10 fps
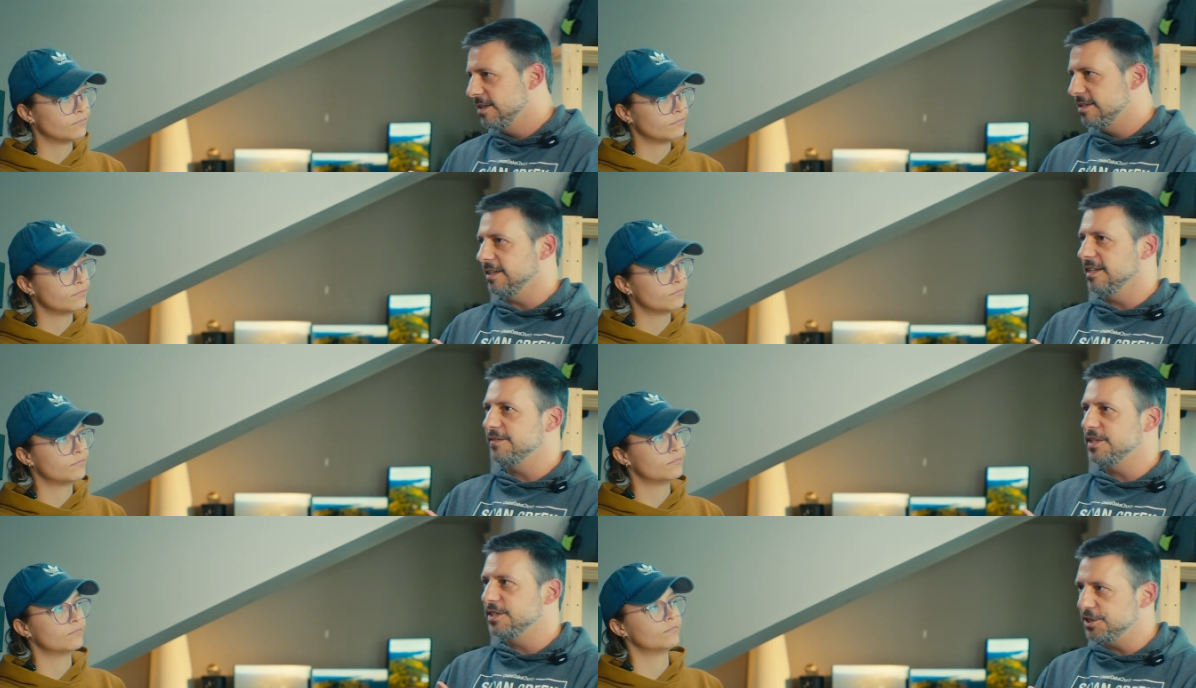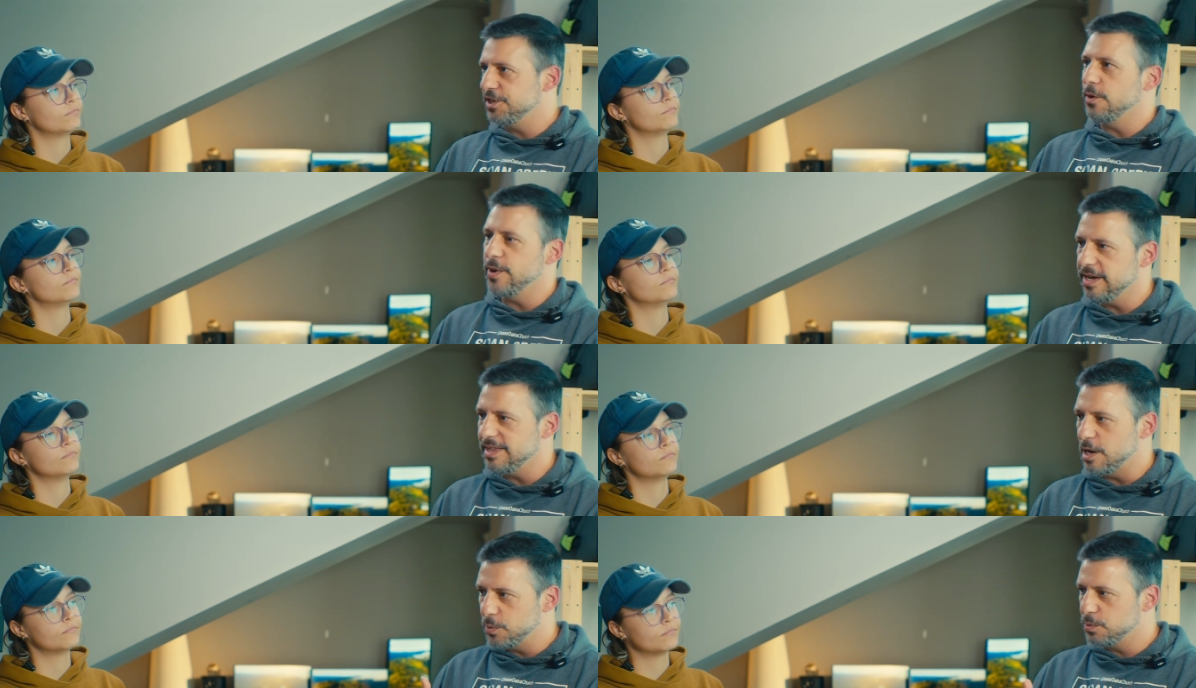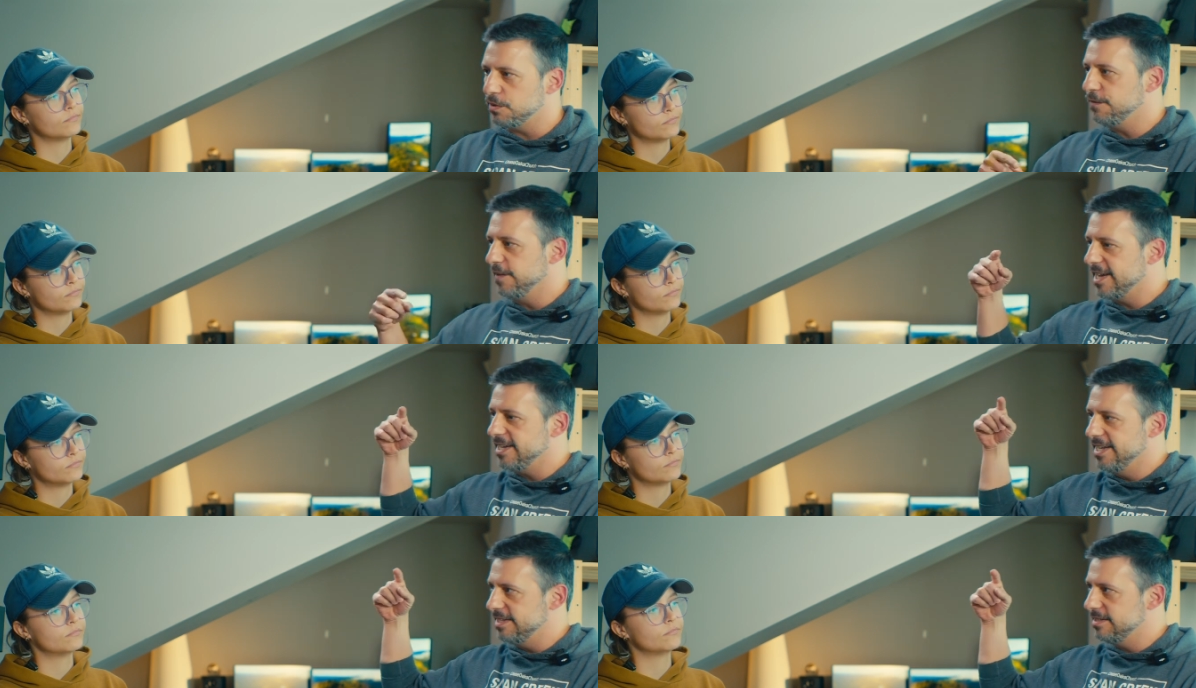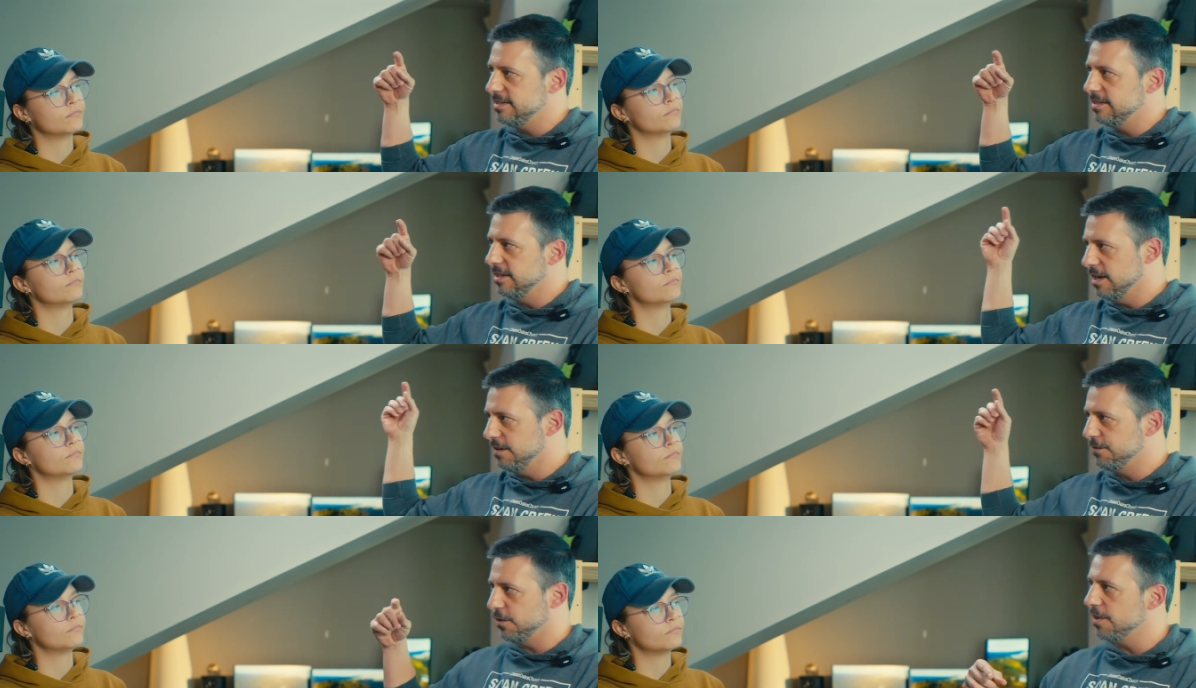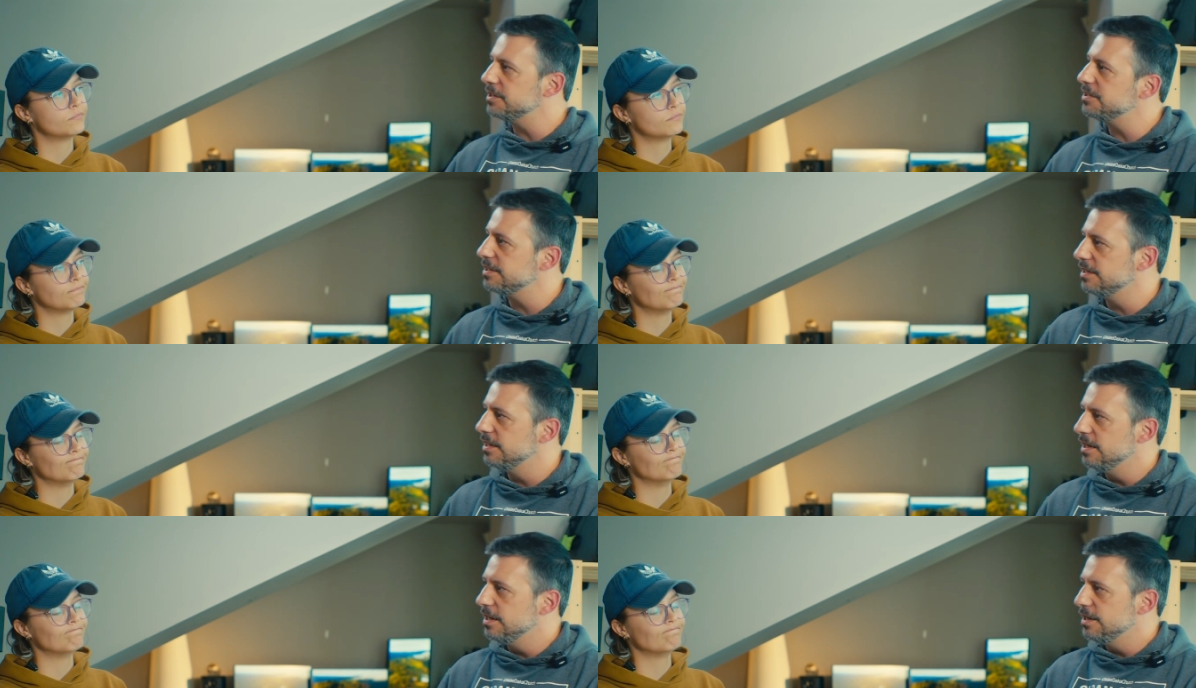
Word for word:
Speaker 1: to live in such a way that we reflect His love for others? Hmm.